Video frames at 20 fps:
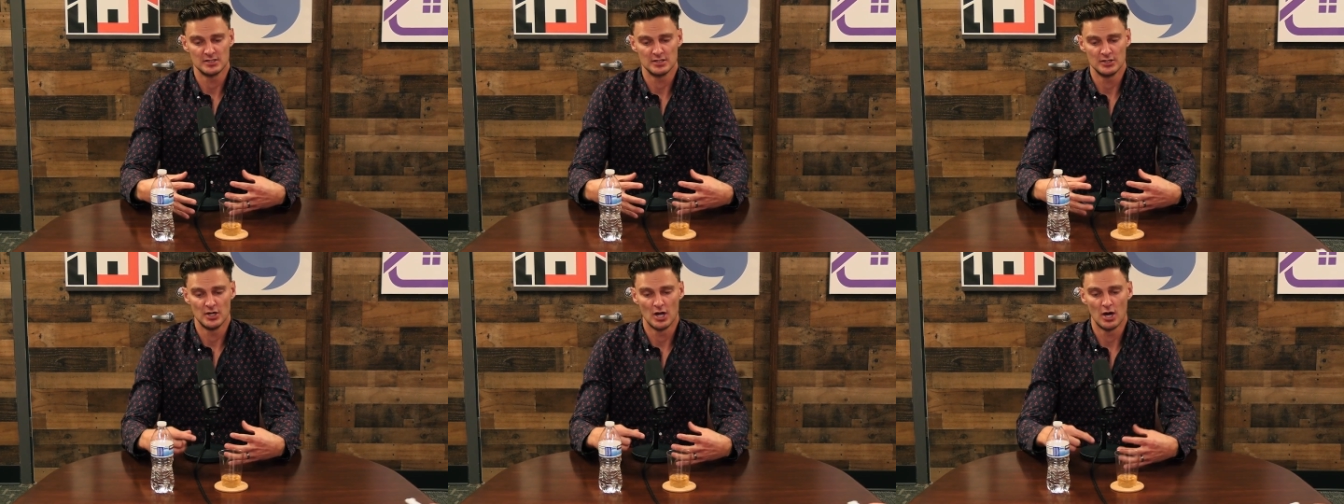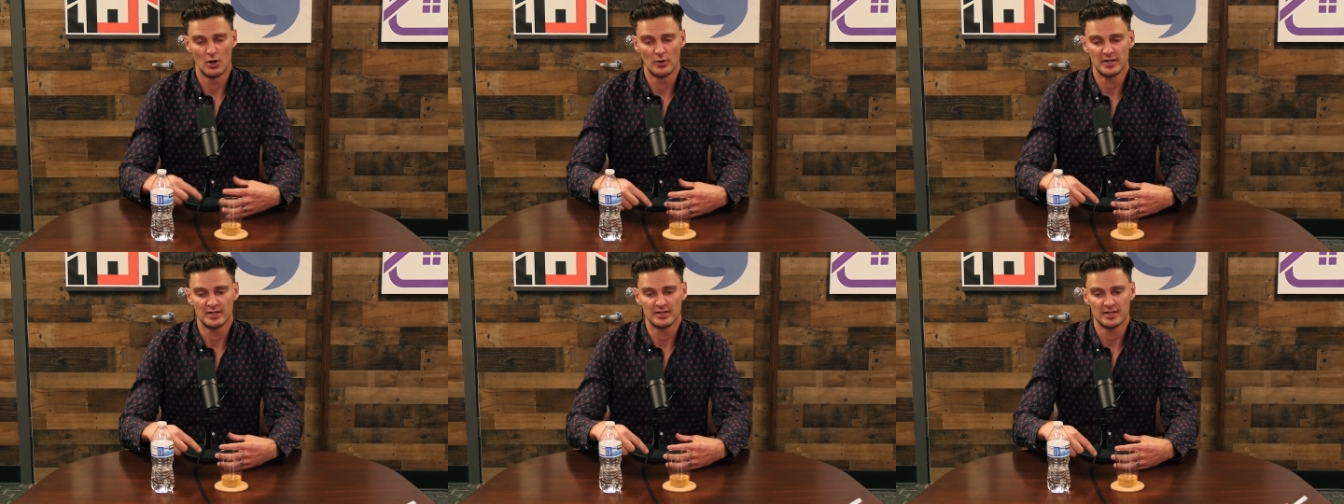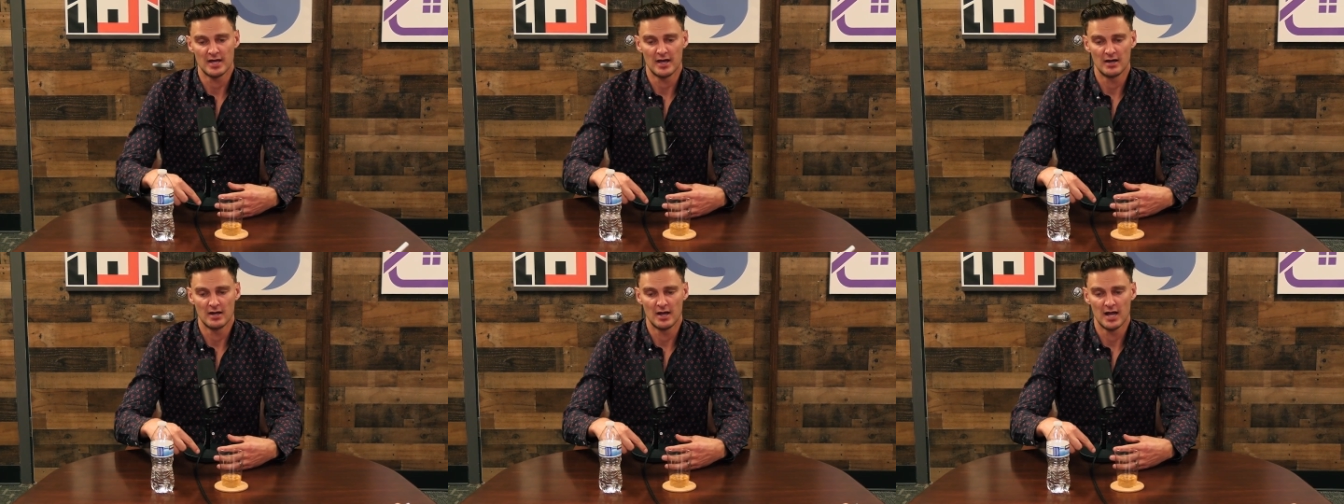knowing
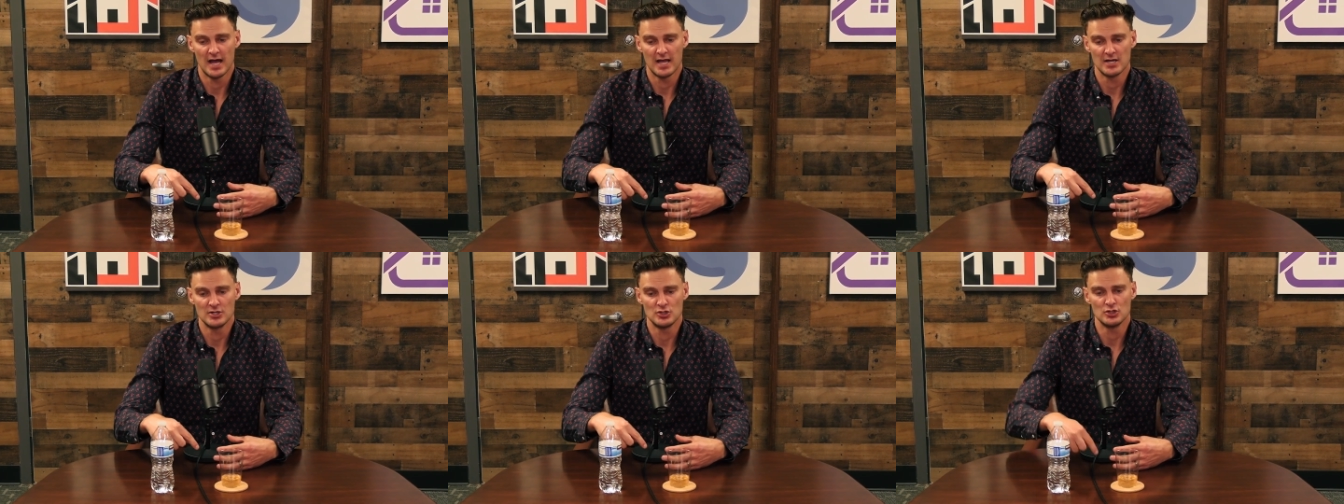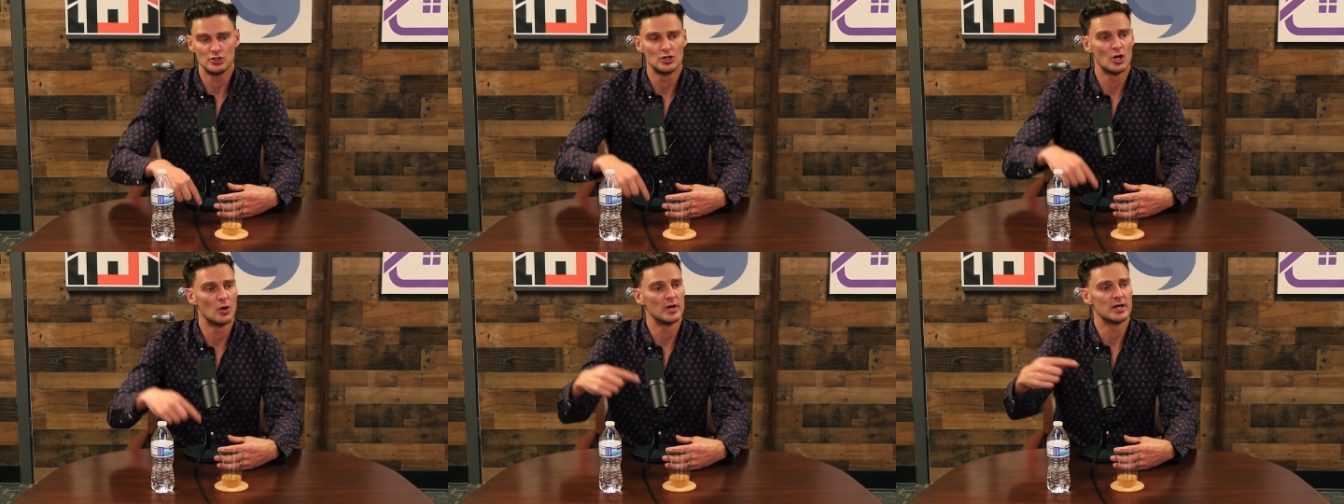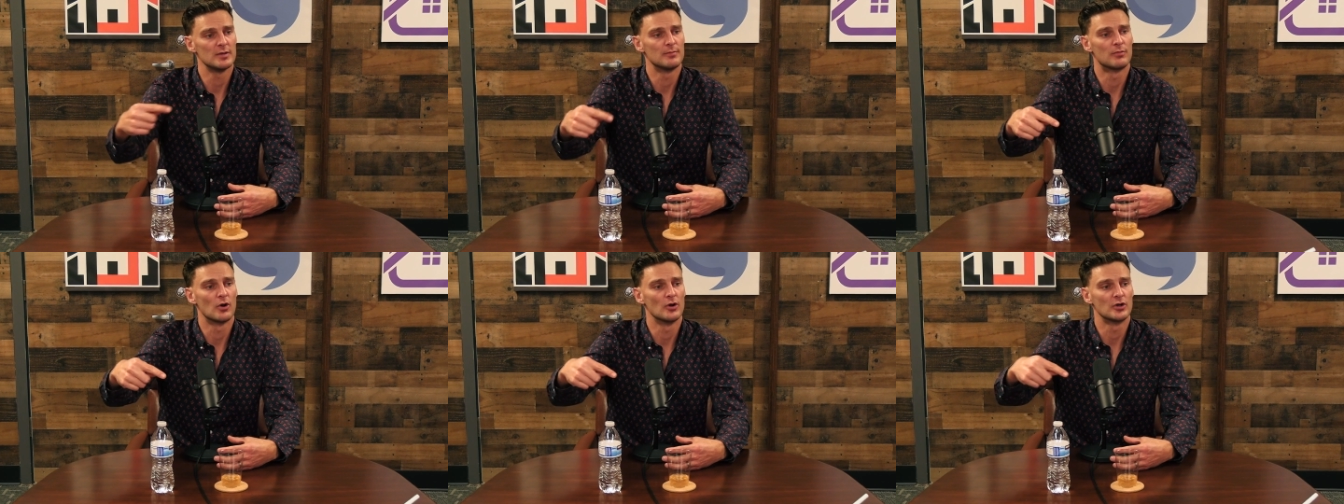that, hey, do you know
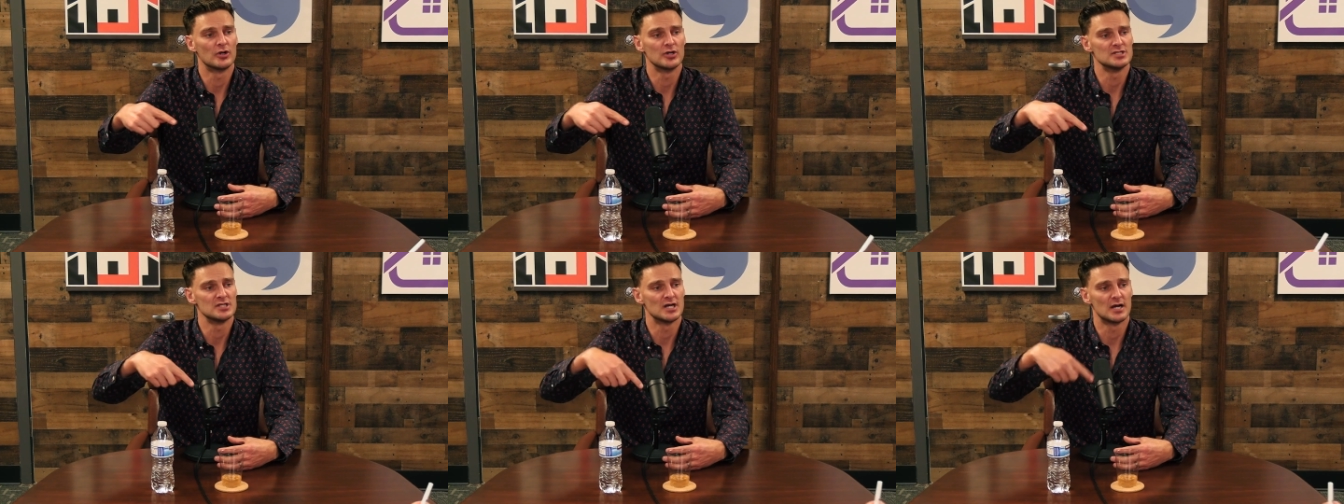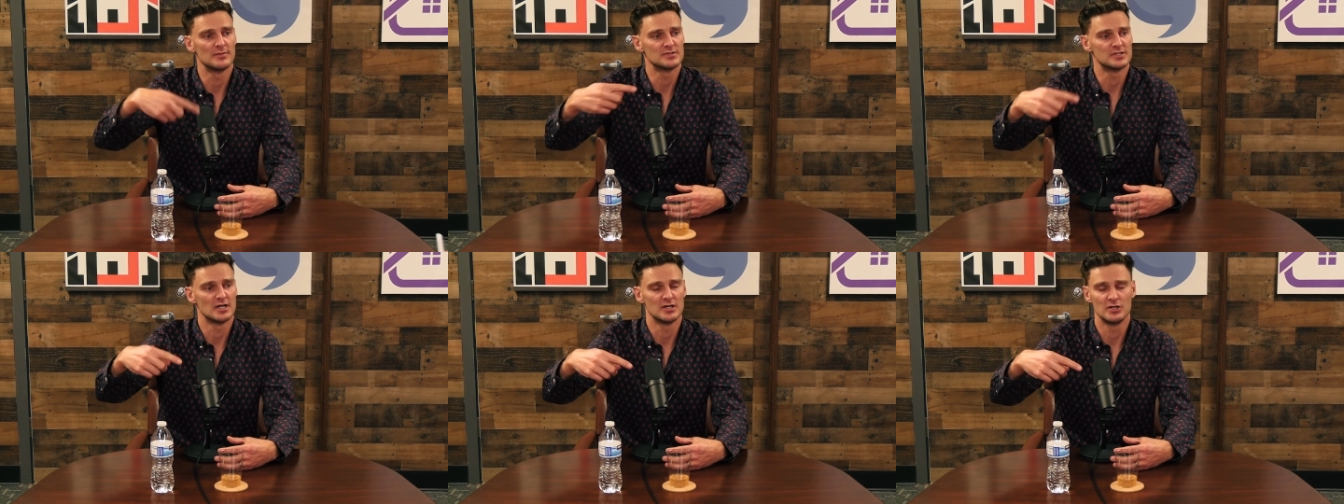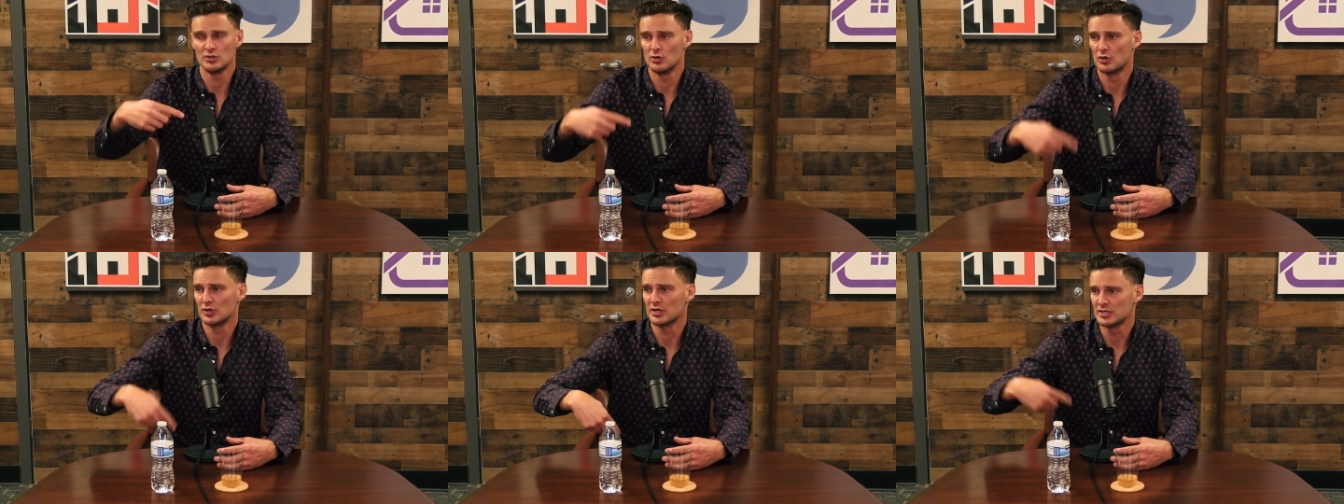any brokers in upstate
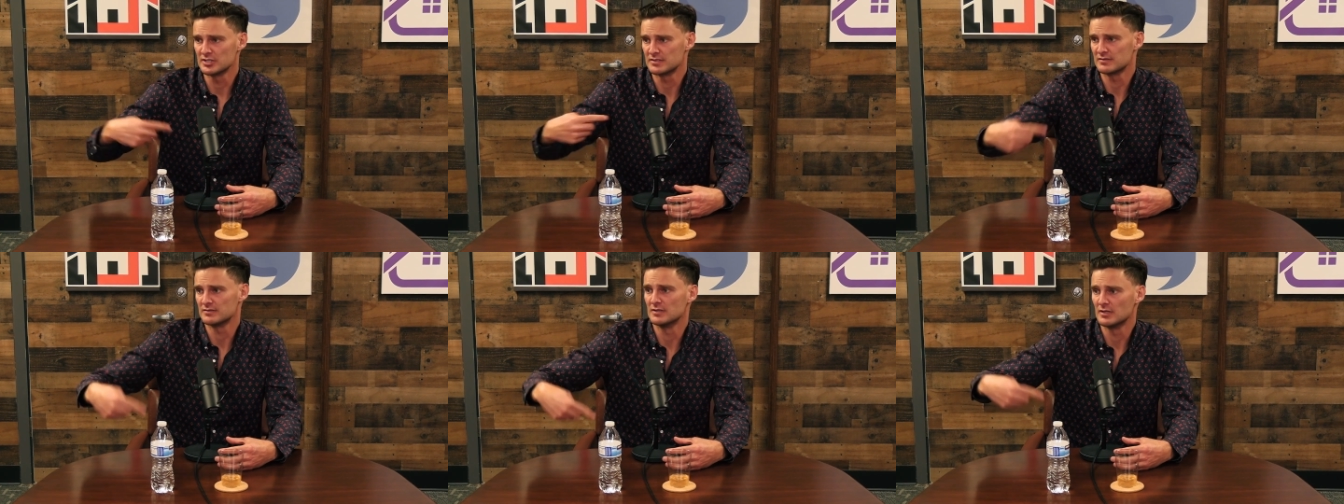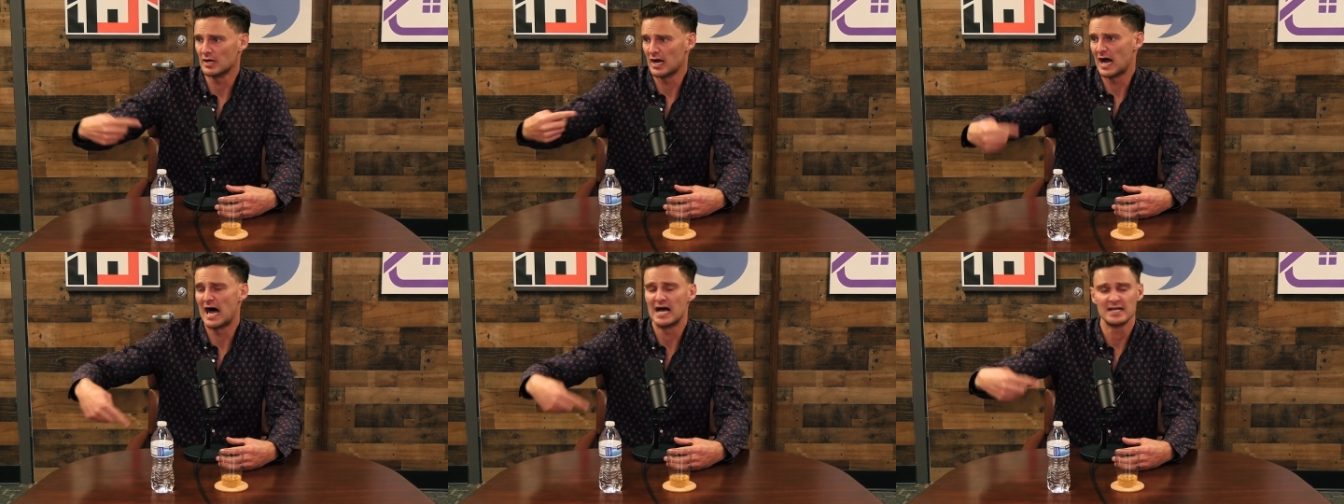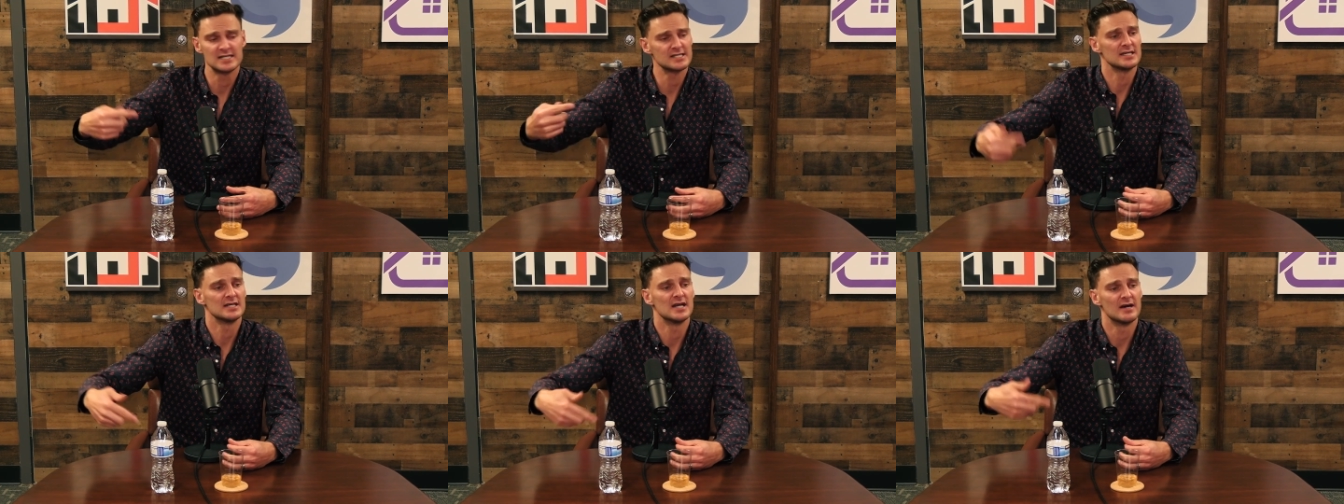New York, and just
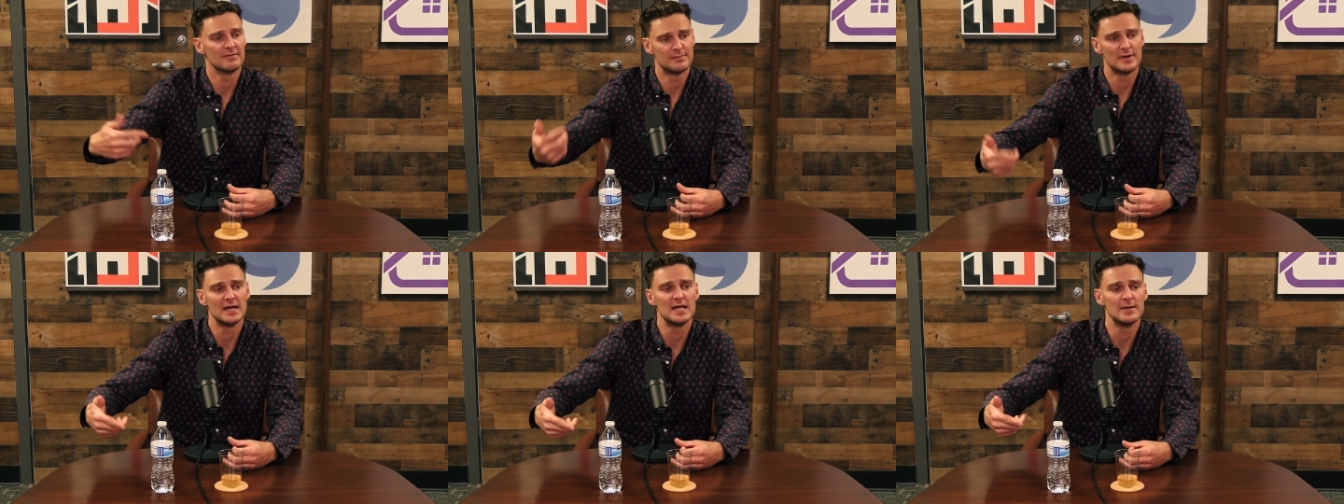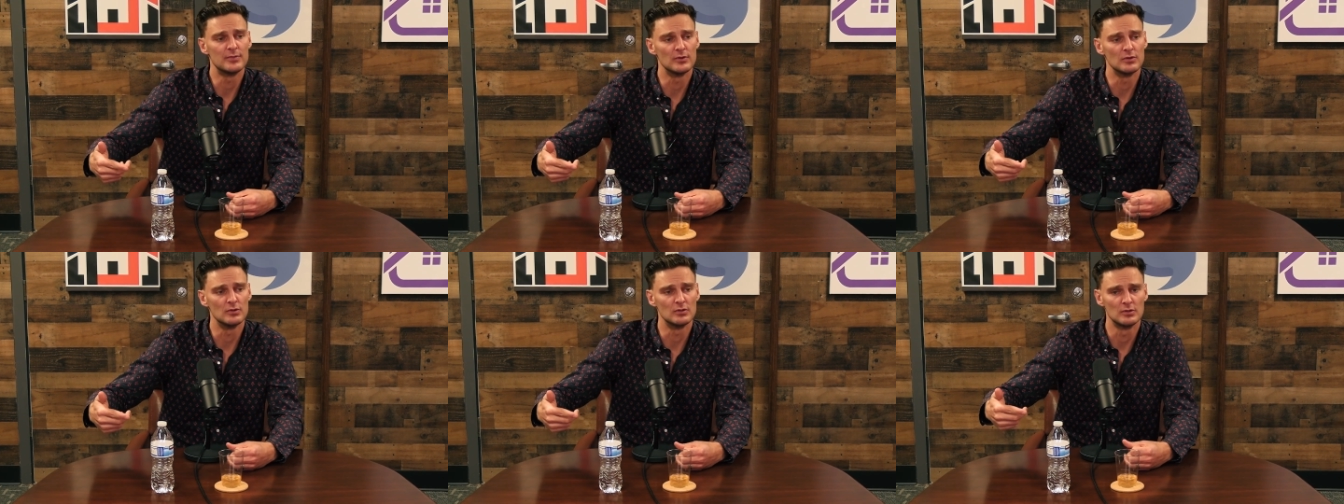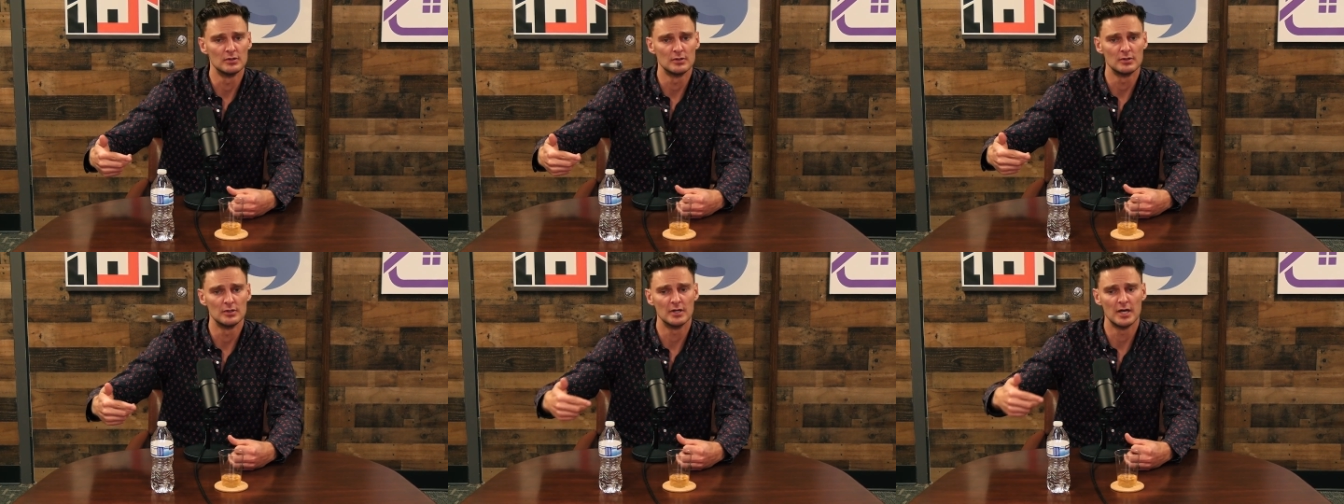asking enough people